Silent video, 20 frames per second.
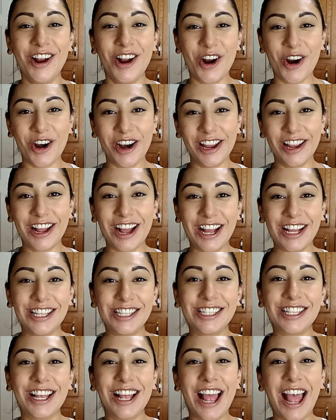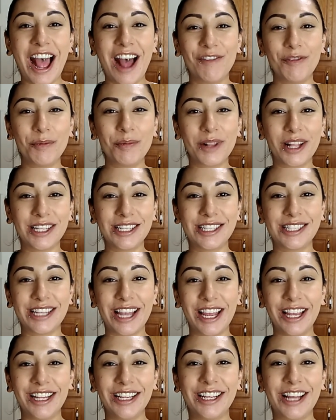Alright you guys, have a blessed
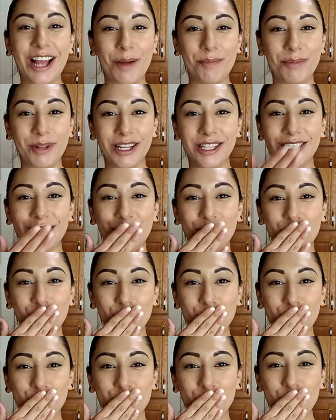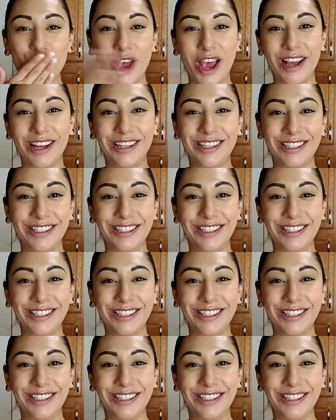day. God bless. Mwah.